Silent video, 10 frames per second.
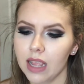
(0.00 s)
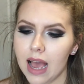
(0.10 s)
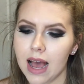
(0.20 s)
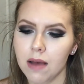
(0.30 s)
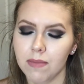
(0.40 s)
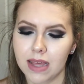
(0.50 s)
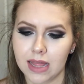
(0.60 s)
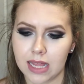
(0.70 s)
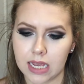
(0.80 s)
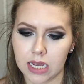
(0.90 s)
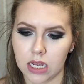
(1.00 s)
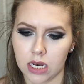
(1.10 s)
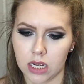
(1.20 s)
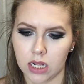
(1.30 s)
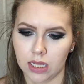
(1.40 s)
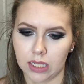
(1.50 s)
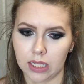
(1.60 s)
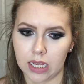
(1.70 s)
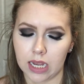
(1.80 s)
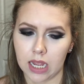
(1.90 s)
And then, let's
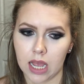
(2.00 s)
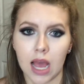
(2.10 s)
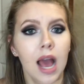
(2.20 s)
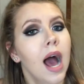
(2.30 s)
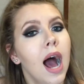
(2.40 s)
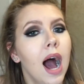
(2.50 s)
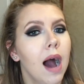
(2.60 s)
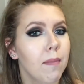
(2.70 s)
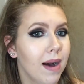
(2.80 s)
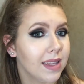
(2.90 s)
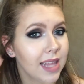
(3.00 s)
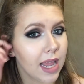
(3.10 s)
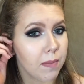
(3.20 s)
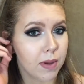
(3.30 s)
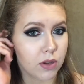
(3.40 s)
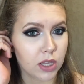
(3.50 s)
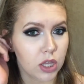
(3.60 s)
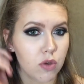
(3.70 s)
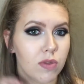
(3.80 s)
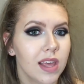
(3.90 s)
see, my second piercing,
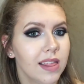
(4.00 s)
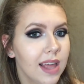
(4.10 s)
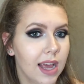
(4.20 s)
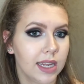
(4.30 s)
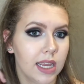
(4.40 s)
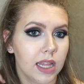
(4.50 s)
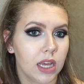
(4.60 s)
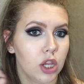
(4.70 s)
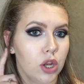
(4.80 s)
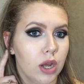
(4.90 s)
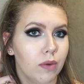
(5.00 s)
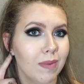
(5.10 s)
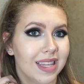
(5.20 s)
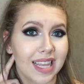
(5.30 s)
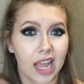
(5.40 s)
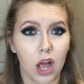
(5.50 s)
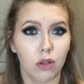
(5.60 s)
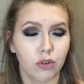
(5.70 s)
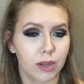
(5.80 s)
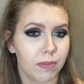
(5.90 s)
you'd think that I'd get my second hole
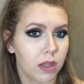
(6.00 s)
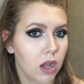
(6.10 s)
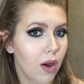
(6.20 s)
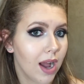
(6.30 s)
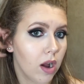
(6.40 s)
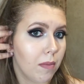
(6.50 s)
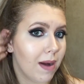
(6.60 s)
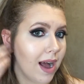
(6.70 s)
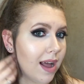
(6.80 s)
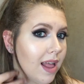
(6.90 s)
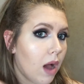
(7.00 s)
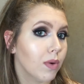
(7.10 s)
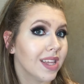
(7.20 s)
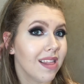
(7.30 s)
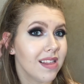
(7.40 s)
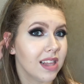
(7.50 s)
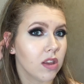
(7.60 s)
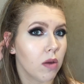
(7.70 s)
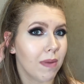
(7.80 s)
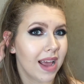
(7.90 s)
or something. No, I got I want to say this is
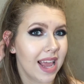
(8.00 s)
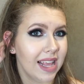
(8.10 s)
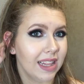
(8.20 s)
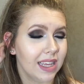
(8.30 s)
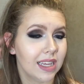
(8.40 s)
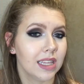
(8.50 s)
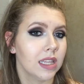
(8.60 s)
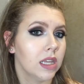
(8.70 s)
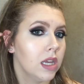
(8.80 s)
called my helix.